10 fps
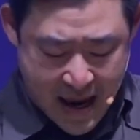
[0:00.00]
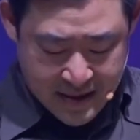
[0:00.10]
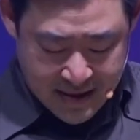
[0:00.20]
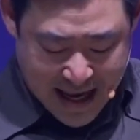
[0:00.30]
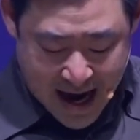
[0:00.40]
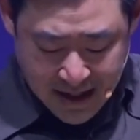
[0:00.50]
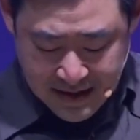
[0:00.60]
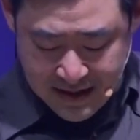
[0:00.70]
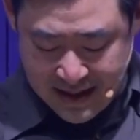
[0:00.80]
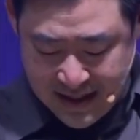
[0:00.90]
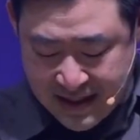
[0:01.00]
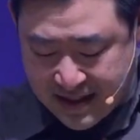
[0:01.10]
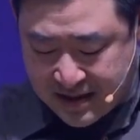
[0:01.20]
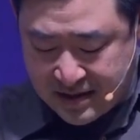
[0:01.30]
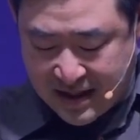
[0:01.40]
And that
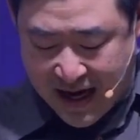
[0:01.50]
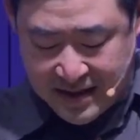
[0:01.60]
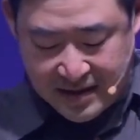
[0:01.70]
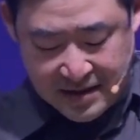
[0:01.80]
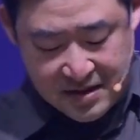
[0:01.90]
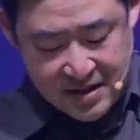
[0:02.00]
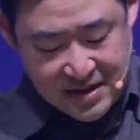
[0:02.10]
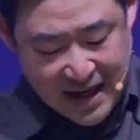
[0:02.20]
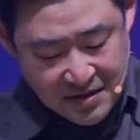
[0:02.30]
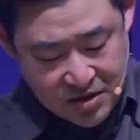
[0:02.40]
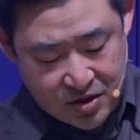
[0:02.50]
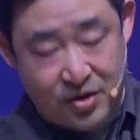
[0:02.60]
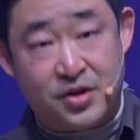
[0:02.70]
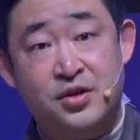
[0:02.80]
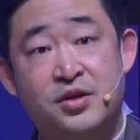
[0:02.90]
is at the
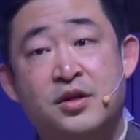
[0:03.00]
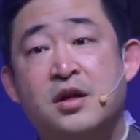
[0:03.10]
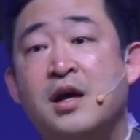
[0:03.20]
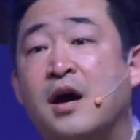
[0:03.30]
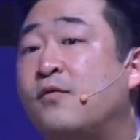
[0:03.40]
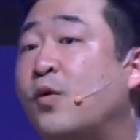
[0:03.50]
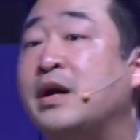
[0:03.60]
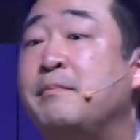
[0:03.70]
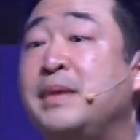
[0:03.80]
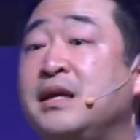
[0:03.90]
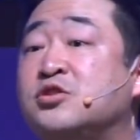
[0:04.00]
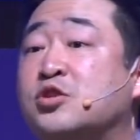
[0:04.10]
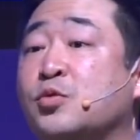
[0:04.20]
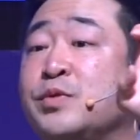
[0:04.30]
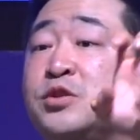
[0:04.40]
center of what it means
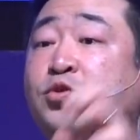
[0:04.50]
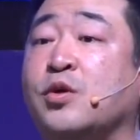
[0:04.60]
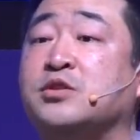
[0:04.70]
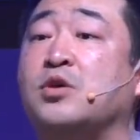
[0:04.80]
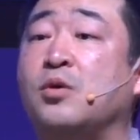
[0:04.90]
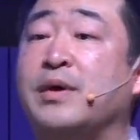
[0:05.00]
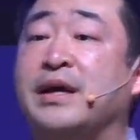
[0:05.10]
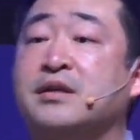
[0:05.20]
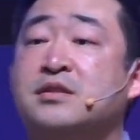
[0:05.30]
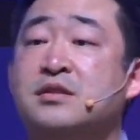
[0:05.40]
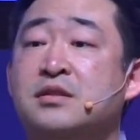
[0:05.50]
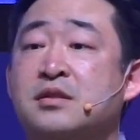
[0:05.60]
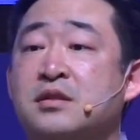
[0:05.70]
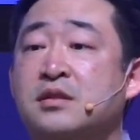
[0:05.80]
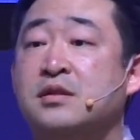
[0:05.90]
to rejoice always,
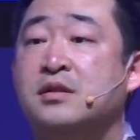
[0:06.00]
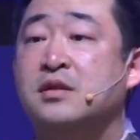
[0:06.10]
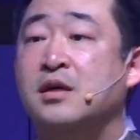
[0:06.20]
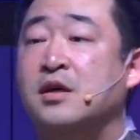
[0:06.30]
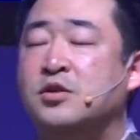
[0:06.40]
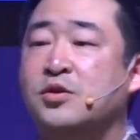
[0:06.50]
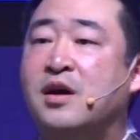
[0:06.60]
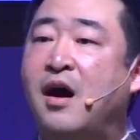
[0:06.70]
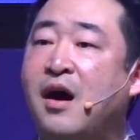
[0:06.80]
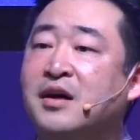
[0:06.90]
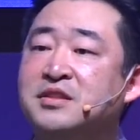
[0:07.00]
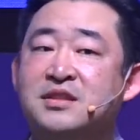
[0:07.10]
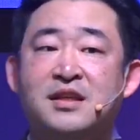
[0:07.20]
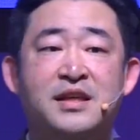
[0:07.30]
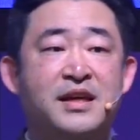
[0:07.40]
to
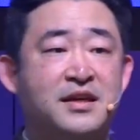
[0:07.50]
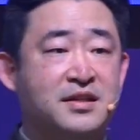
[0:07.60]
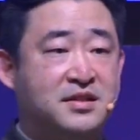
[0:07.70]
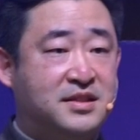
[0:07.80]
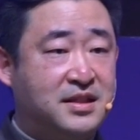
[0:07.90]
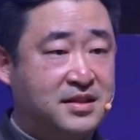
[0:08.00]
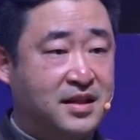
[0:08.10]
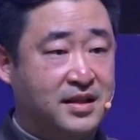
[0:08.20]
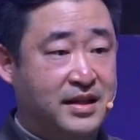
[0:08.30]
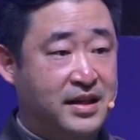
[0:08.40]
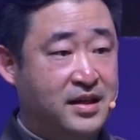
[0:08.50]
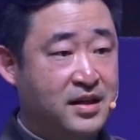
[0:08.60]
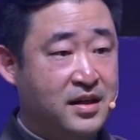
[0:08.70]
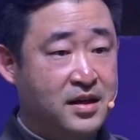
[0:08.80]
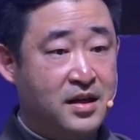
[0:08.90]
constantly and consistently
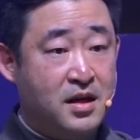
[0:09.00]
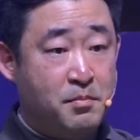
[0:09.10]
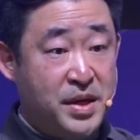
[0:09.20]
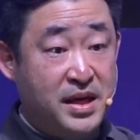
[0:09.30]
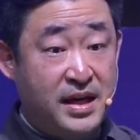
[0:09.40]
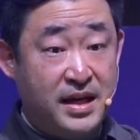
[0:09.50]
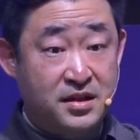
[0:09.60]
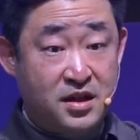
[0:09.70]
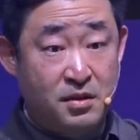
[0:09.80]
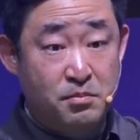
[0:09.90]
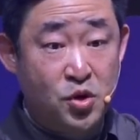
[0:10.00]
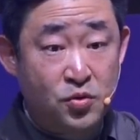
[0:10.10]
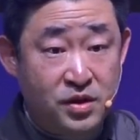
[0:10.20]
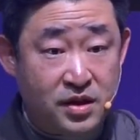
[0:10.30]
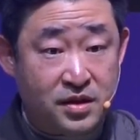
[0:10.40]
be in
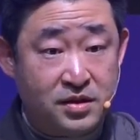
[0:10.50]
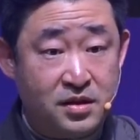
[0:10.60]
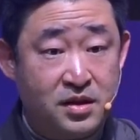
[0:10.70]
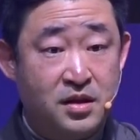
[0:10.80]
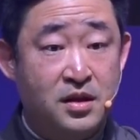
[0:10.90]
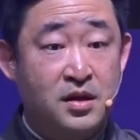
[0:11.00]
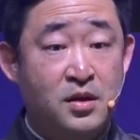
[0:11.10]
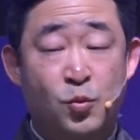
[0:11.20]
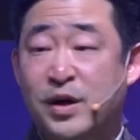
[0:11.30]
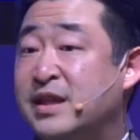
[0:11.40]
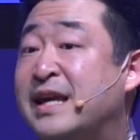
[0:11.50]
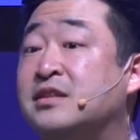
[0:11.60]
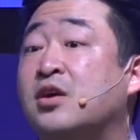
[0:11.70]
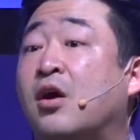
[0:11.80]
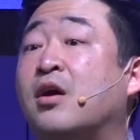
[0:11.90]
communion with
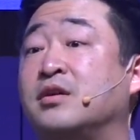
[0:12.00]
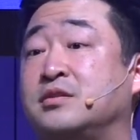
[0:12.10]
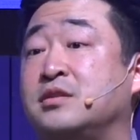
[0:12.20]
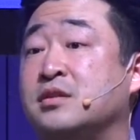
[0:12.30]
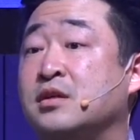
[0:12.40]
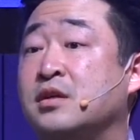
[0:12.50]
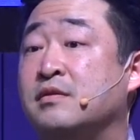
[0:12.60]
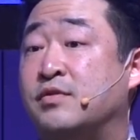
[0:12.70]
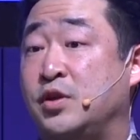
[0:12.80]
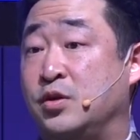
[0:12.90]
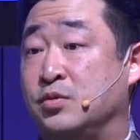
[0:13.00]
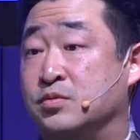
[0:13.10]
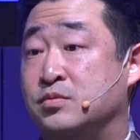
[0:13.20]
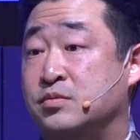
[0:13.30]
his heart for you.